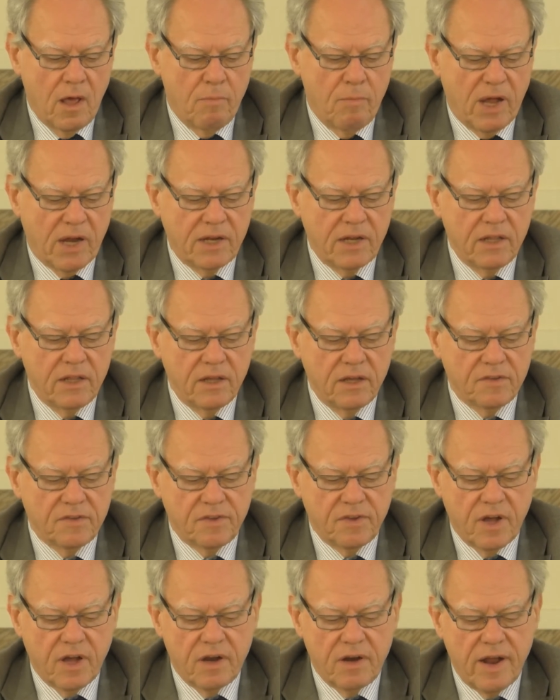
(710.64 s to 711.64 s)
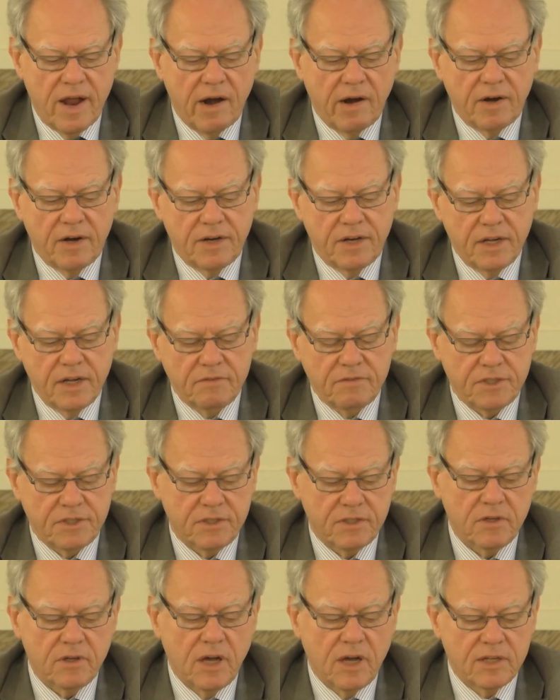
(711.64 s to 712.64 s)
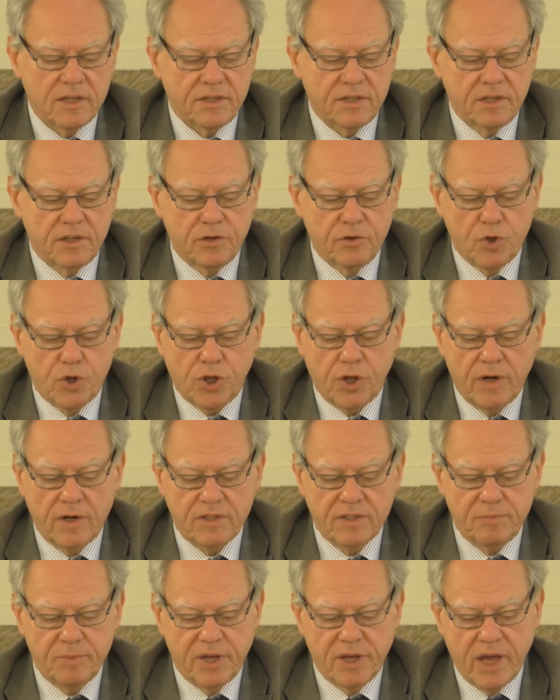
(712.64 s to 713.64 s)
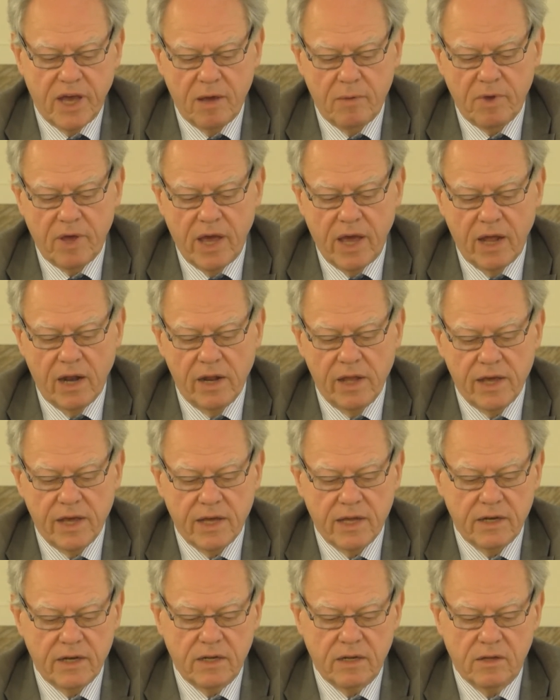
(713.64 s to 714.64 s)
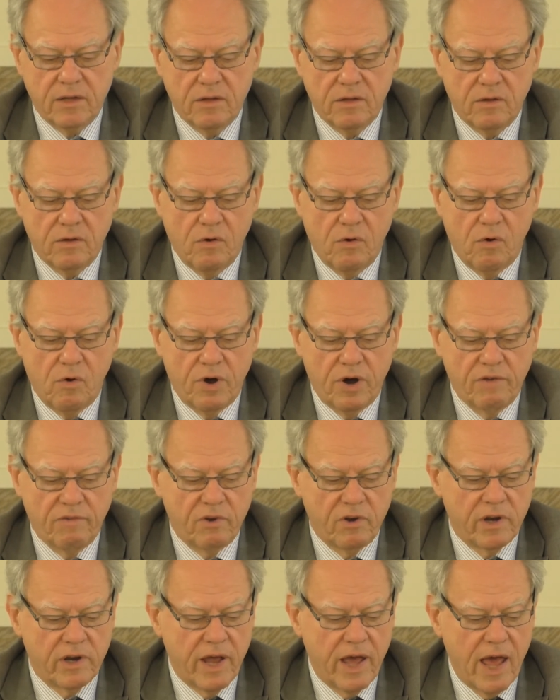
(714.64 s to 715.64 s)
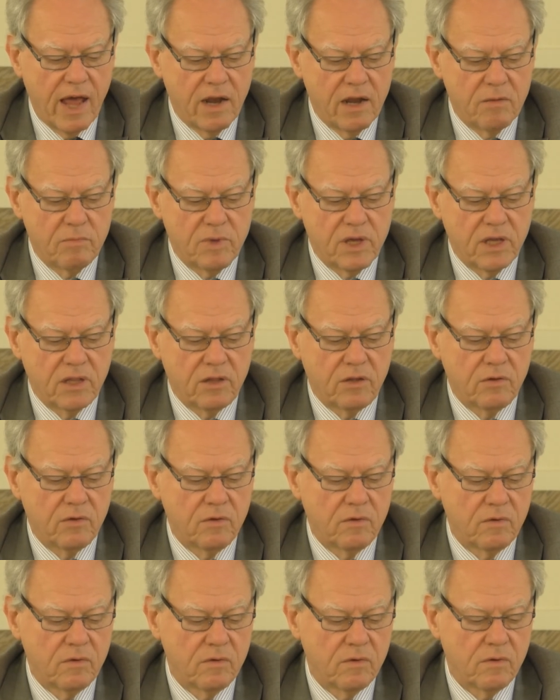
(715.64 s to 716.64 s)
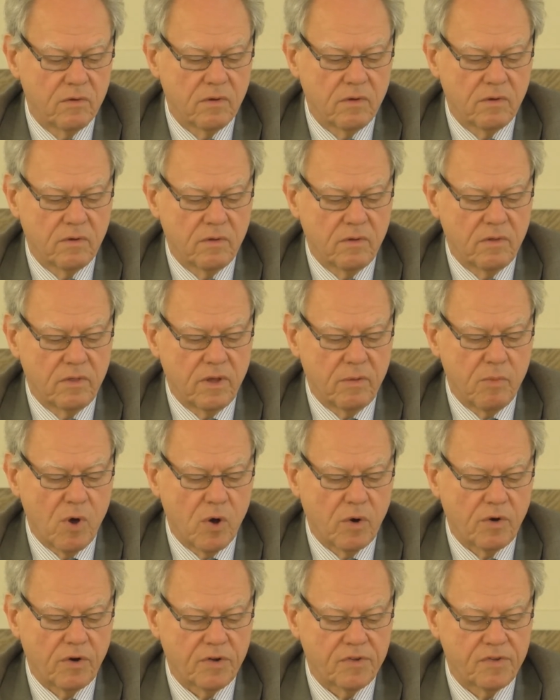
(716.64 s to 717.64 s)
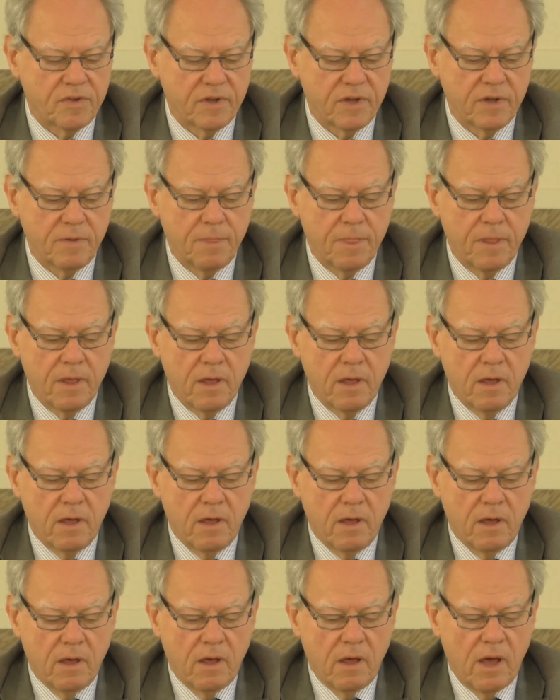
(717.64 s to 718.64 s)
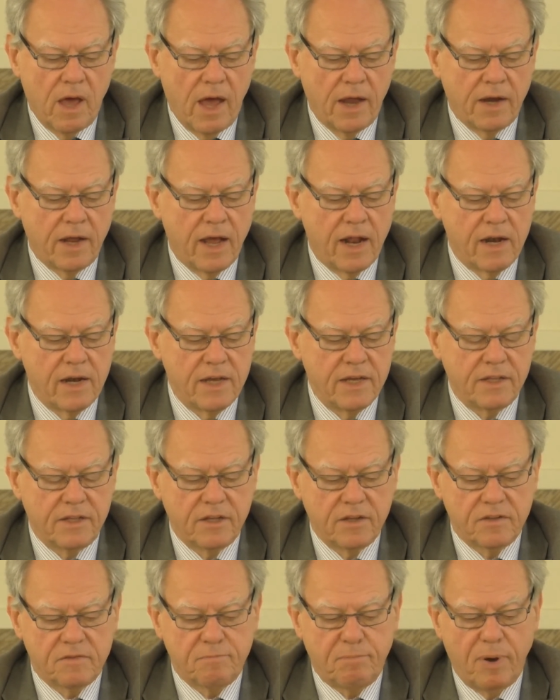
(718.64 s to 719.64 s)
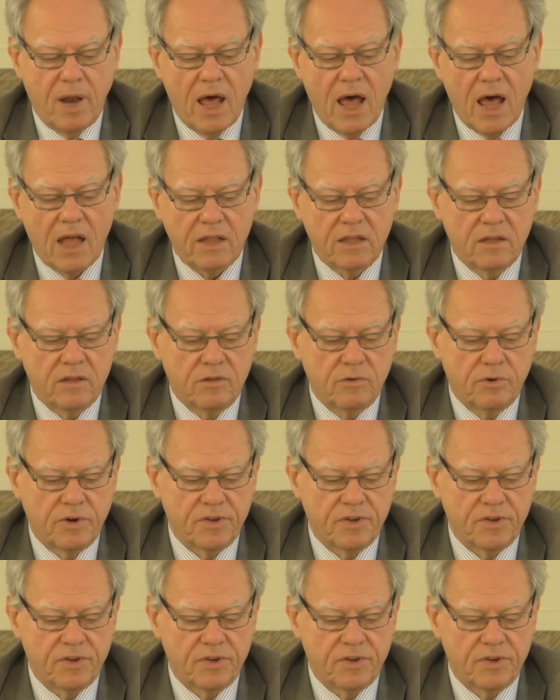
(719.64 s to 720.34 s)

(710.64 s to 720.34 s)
But in these narratives, constitutionalism became alien or even an enemy to democracy, an elitist plot to